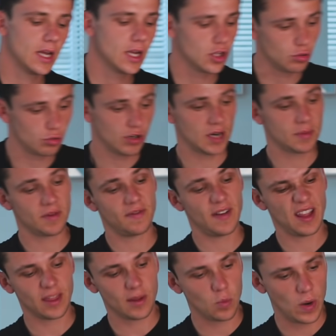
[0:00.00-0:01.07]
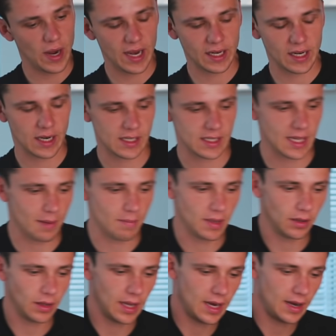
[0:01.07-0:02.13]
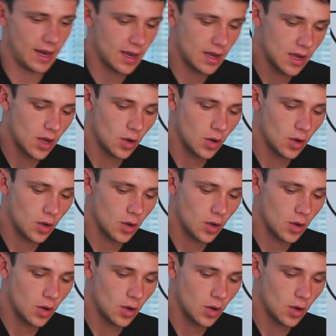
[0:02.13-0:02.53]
So trying to prevent them working it into that middle area.